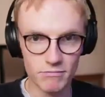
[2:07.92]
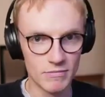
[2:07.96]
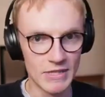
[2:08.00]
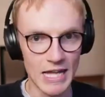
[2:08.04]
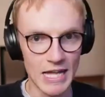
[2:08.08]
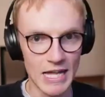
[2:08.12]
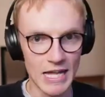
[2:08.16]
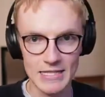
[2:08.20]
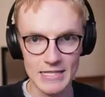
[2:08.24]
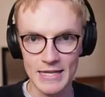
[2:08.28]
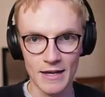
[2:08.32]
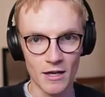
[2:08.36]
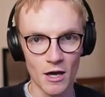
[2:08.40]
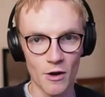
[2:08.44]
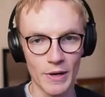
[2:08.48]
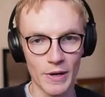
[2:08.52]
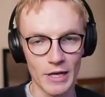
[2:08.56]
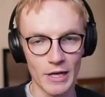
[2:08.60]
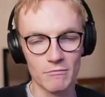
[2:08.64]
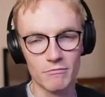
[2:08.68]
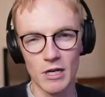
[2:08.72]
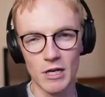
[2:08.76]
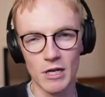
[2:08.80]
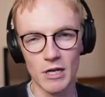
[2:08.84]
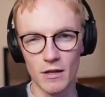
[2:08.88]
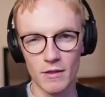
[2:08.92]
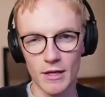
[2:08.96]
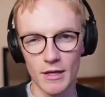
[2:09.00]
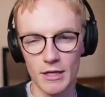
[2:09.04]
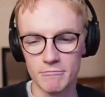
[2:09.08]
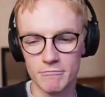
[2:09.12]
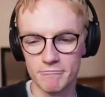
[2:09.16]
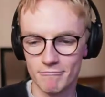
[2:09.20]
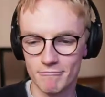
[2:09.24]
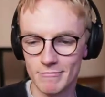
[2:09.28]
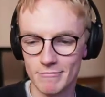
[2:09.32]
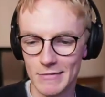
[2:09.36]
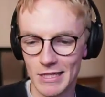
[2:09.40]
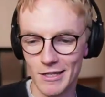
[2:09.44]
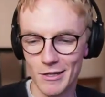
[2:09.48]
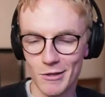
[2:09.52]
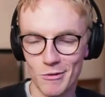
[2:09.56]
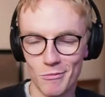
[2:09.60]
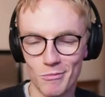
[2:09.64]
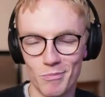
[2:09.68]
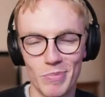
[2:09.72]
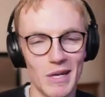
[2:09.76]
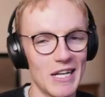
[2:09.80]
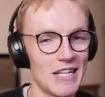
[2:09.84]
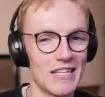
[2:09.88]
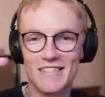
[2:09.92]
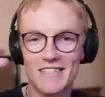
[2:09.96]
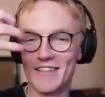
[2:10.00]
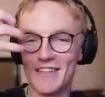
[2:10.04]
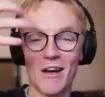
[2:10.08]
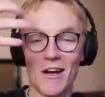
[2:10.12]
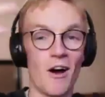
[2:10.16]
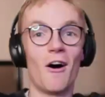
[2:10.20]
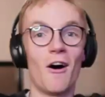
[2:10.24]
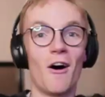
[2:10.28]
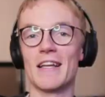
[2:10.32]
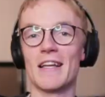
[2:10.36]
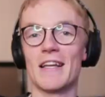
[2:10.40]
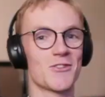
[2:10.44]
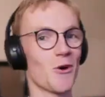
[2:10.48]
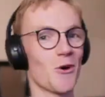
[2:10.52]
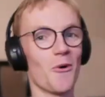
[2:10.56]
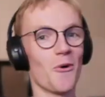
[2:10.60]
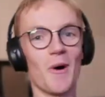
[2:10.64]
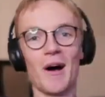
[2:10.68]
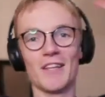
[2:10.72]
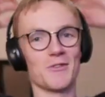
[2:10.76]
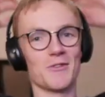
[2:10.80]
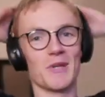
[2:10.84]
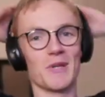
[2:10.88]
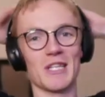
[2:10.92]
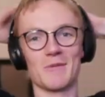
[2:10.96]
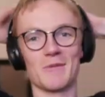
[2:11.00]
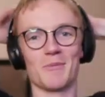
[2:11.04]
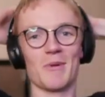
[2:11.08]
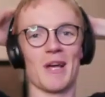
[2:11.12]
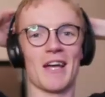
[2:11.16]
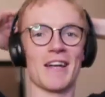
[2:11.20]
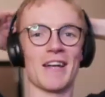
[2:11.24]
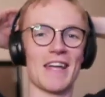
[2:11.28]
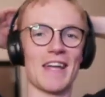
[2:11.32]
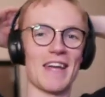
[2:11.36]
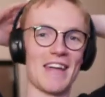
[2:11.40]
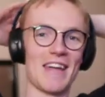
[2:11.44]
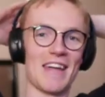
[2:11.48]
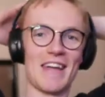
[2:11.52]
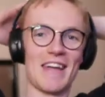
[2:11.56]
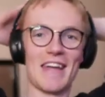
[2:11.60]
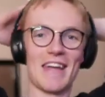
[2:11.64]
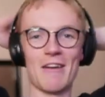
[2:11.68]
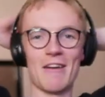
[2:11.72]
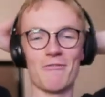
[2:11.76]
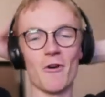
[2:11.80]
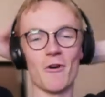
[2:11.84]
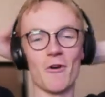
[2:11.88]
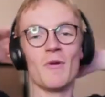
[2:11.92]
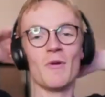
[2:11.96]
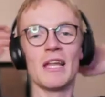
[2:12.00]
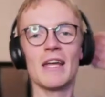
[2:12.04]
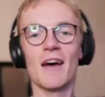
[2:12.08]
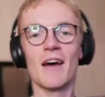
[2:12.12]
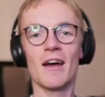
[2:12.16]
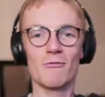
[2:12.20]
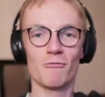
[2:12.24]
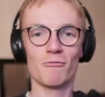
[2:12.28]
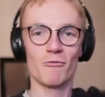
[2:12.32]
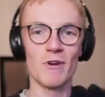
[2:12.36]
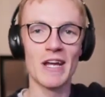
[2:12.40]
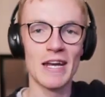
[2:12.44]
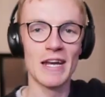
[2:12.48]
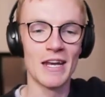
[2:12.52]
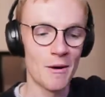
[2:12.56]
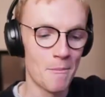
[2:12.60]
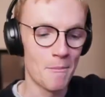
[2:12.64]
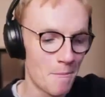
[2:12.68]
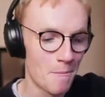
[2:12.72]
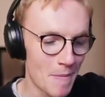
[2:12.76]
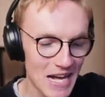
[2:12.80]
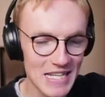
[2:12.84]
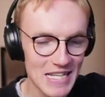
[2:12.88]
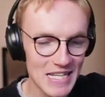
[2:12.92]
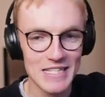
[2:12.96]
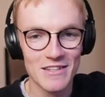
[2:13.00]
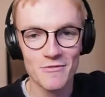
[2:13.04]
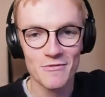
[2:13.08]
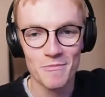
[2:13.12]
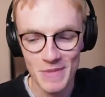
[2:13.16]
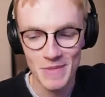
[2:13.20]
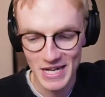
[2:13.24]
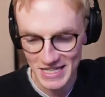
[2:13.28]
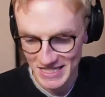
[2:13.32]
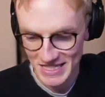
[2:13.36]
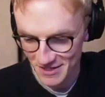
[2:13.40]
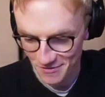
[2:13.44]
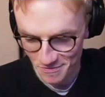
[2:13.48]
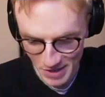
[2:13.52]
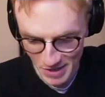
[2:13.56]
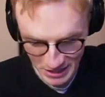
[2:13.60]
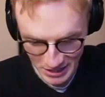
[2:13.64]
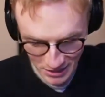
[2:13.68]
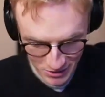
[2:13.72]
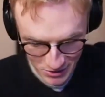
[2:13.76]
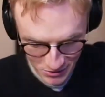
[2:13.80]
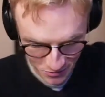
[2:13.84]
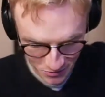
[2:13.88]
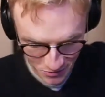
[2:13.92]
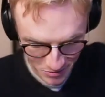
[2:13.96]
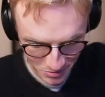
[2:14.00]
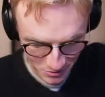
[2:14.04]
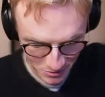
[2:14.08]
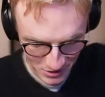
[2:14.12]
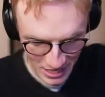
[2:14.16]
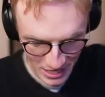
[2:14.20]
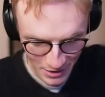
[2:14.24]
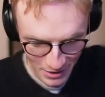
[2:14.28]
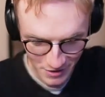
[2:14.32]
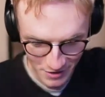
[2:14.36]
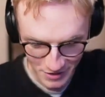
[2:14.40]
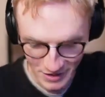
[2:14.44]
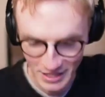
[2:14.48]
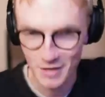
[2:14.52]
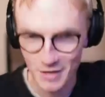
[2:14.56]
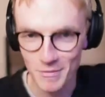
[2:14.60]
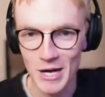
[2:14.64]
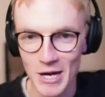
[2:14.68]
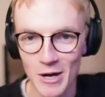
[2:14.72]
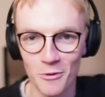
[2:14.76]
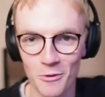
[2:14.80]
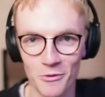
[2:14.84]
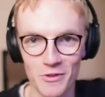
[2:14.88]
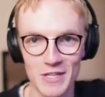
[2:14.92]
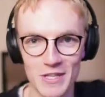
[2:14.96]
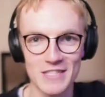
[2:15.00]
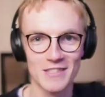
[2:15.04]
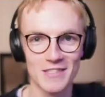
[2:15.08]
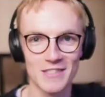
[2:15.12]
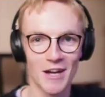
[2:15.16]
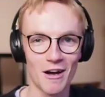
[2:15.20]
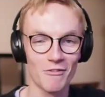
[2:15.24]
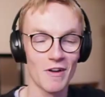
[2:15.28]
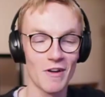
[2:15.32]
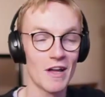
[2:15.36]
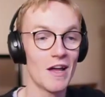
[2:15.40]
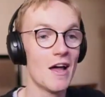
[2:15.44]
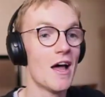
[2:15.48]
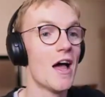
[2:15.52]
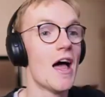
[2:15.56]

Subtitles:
Let's get going, kind of thing. But it's so hard to explain. If only I'd written a massive, massive manuscript on how I think about all this stuff.